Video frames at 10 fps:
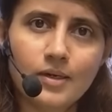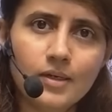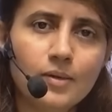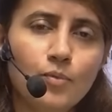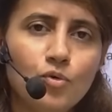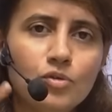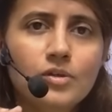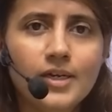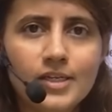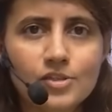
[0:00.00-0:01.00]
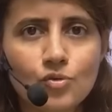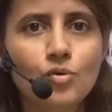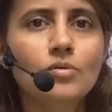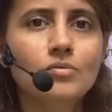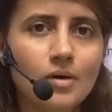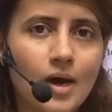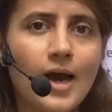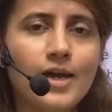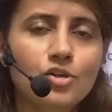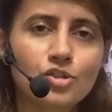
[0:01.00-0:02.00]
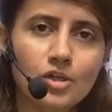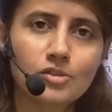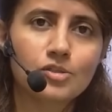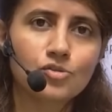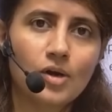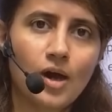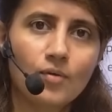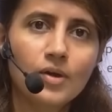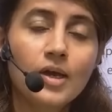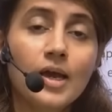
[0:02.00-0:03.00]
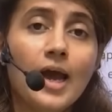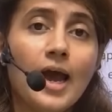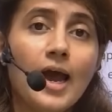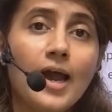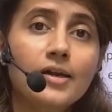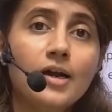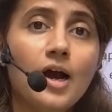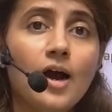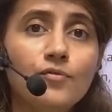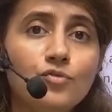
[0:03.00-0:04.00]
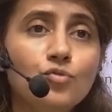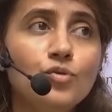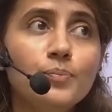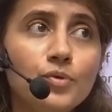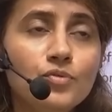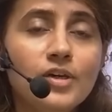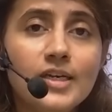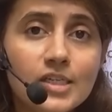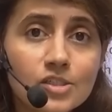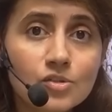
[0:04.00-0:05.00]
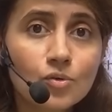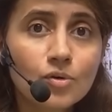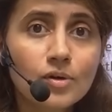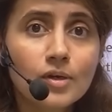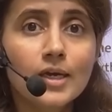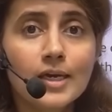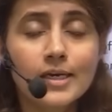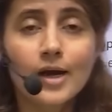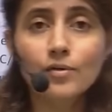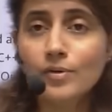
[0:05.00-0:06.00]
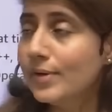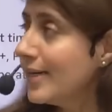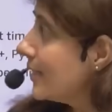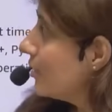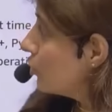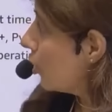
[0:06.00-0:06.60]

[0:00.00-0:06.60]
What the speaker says: Right? The more the ATS score, higher your chances you have. And have to improve your ATS score. Now, read the